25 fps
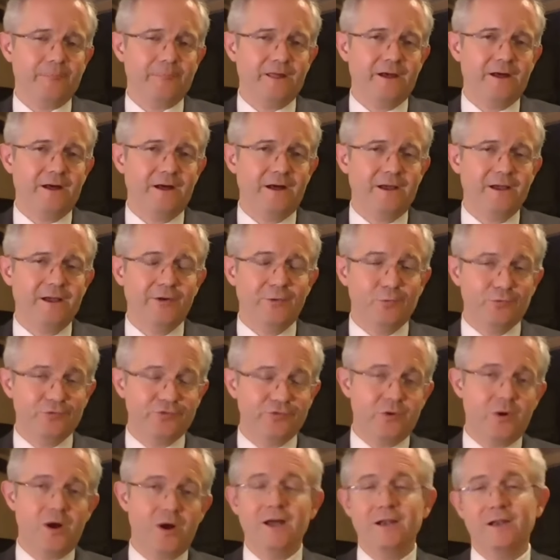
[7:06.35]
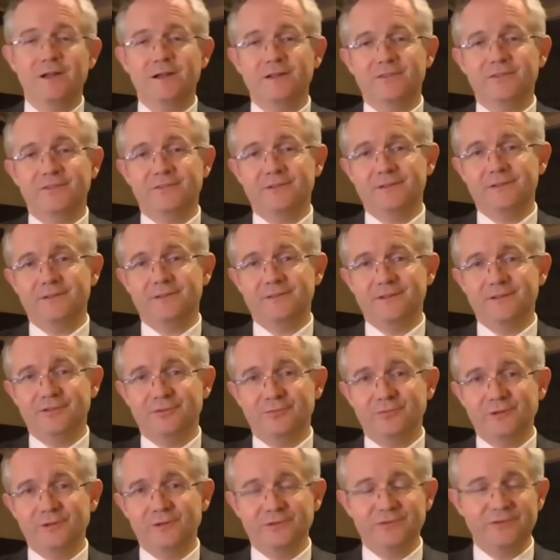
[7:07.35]
Uh, it also highlights that there's a
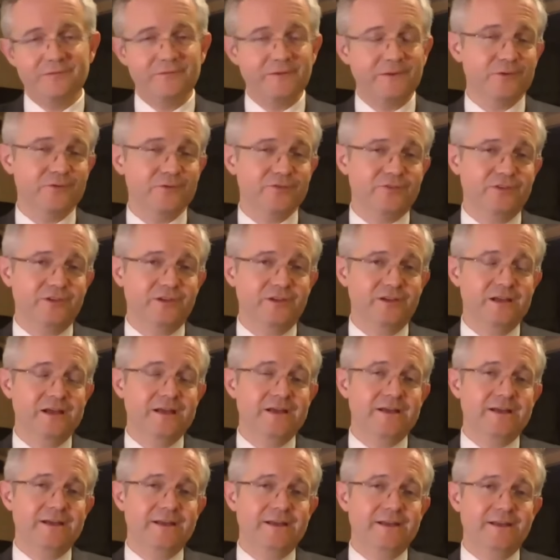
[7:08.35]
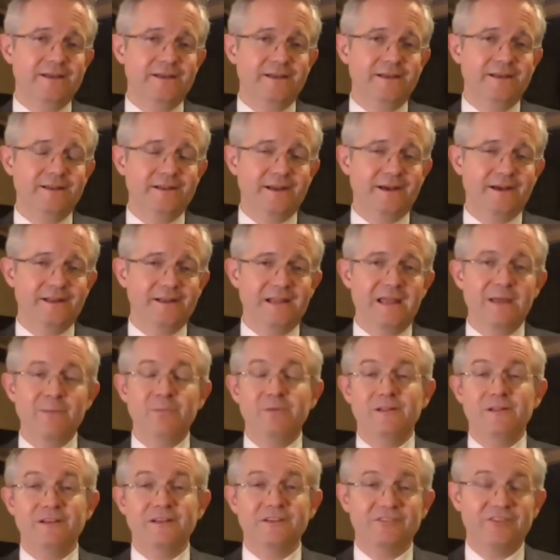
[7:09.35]
real difficulty in uh,
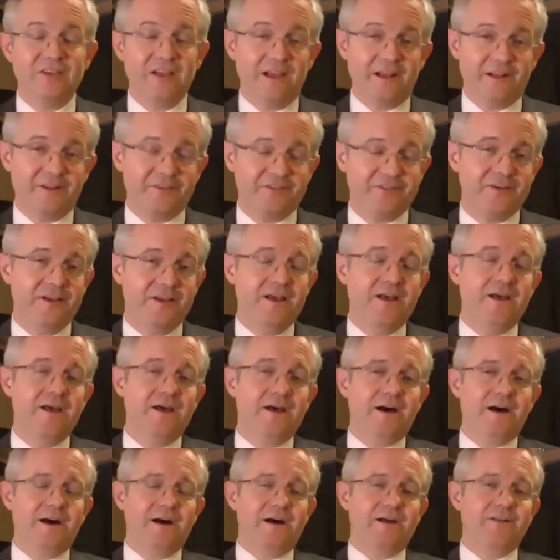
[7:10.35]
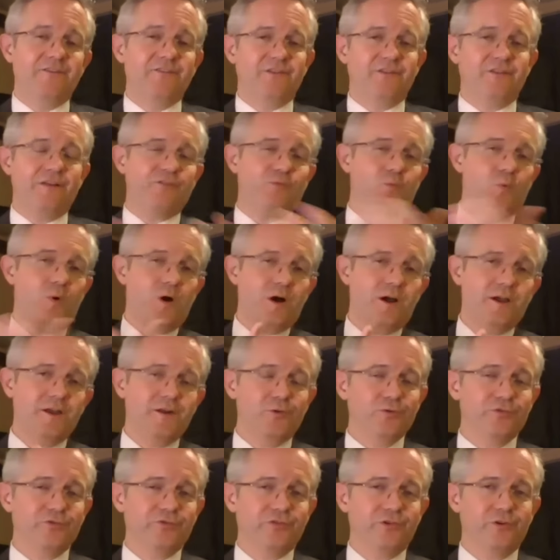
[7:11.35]
labeling text. Uh, and so that's why
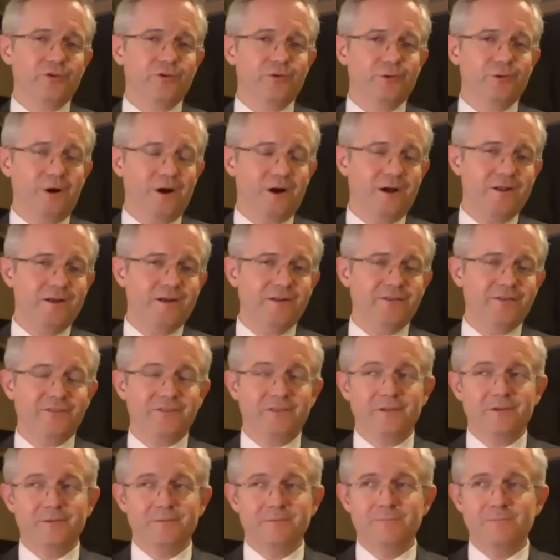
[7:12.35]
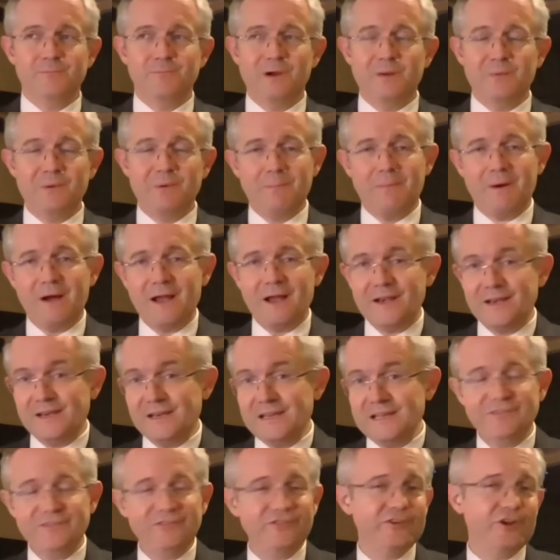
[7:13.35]
it also highlights that where we might
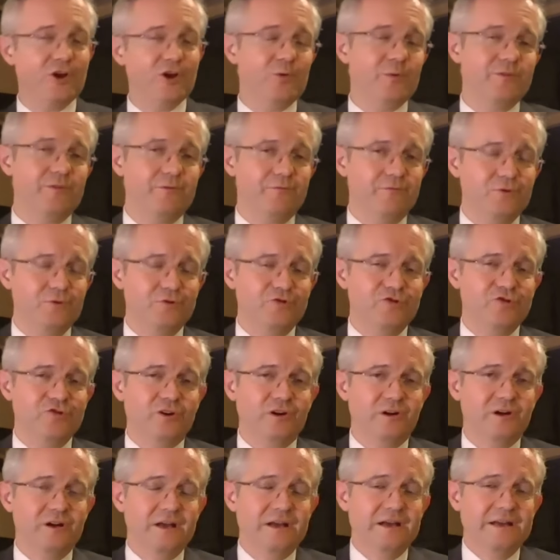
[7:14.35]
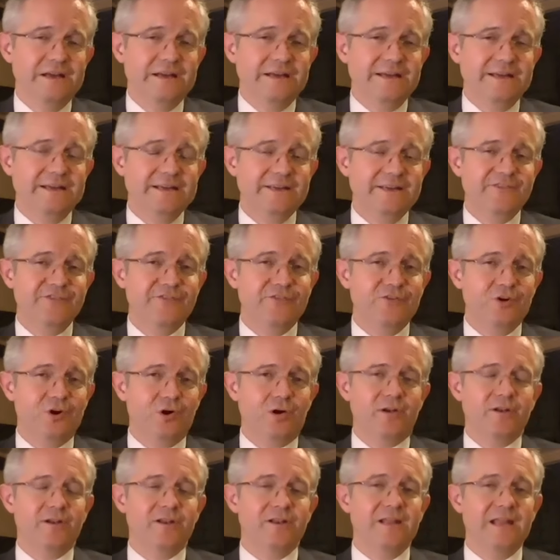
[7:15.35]
need to go in the future is
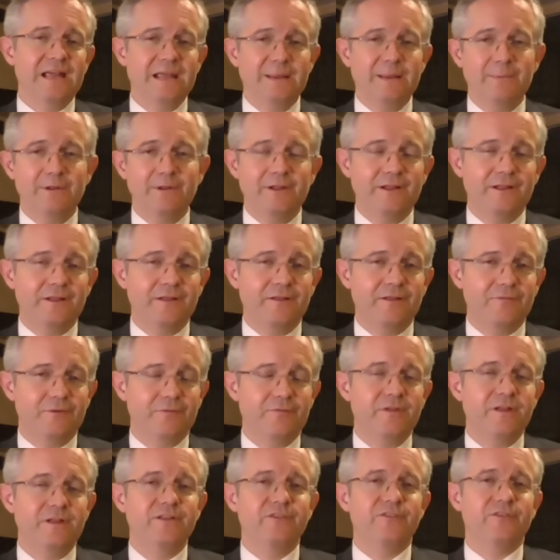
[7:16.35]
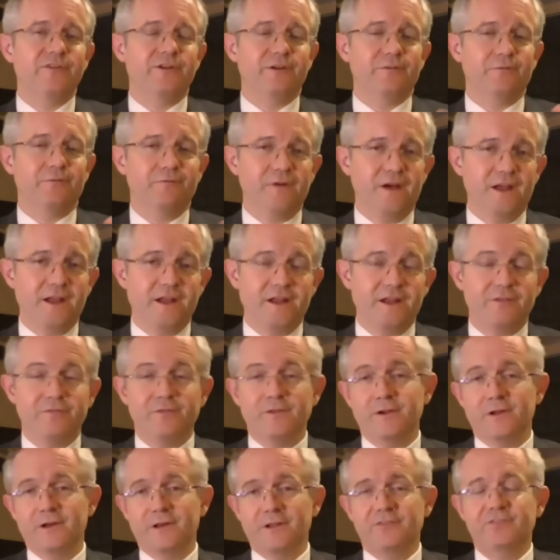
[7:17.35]
not labeling the things that are fake,
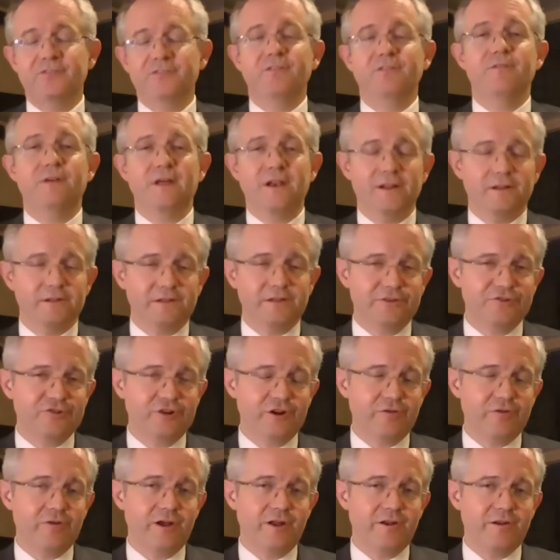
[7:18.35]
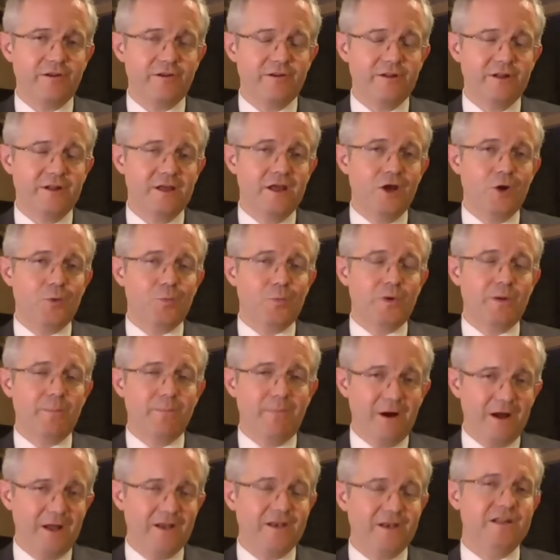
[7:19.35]
that are synthetically generated. We
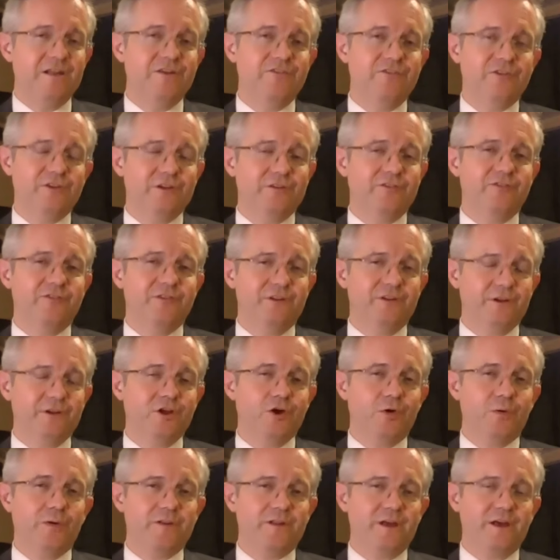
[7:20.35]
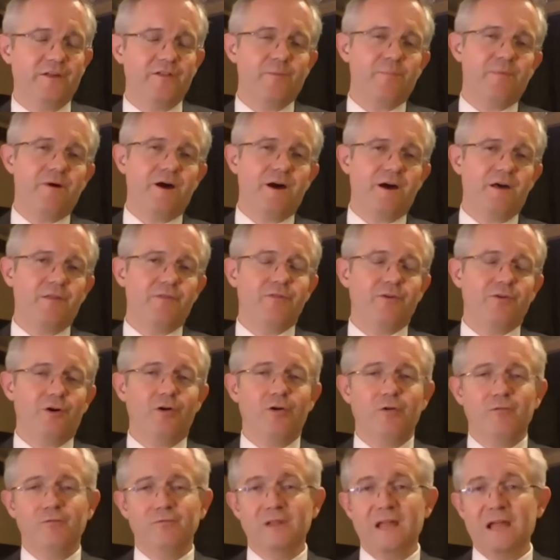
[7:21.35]
might need to consider going down the path
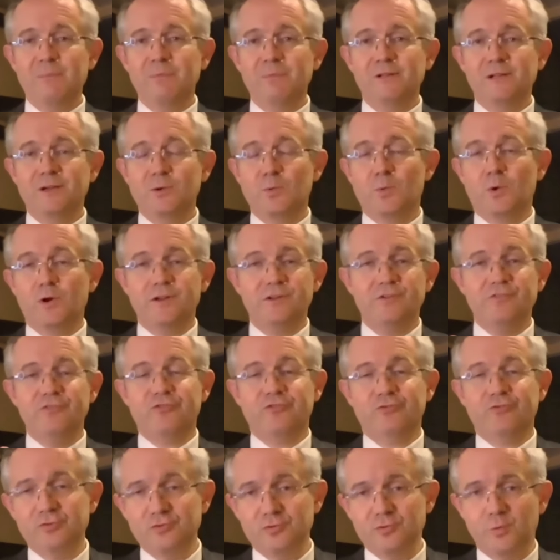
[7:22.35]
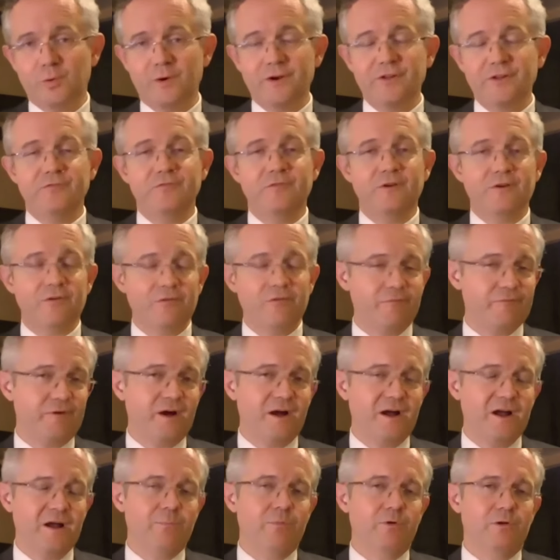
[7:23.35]
of labeling what is true, what is
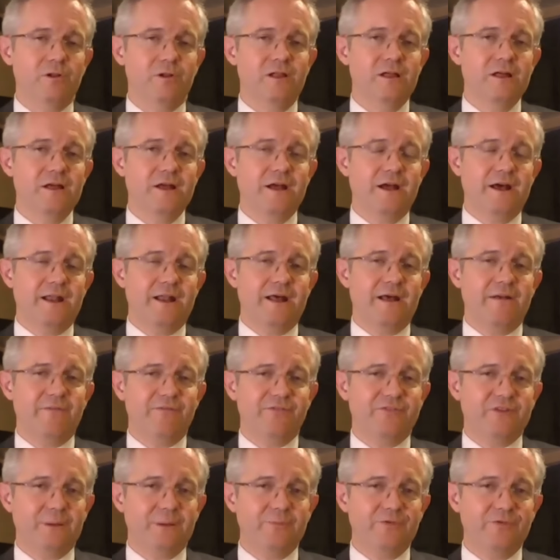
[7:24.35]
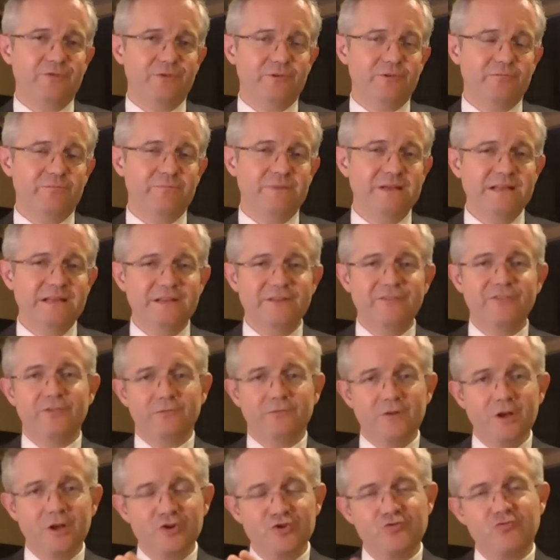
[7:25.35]
verifiable, and have some sort of means
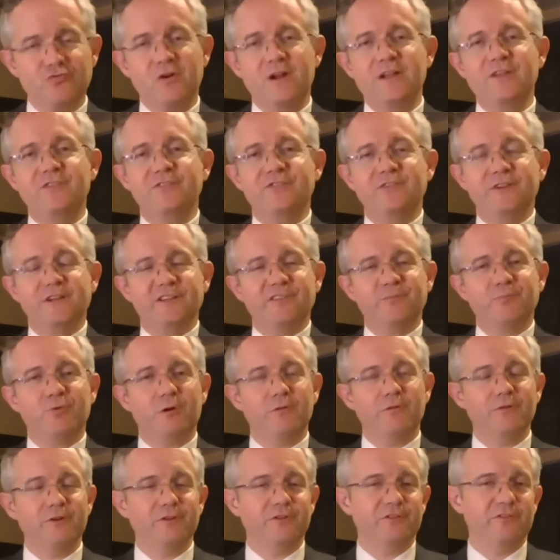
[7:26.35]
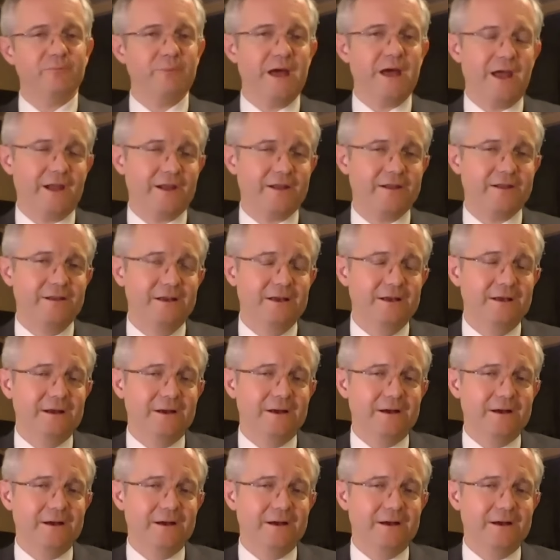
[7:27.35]
of tracing its provenance back.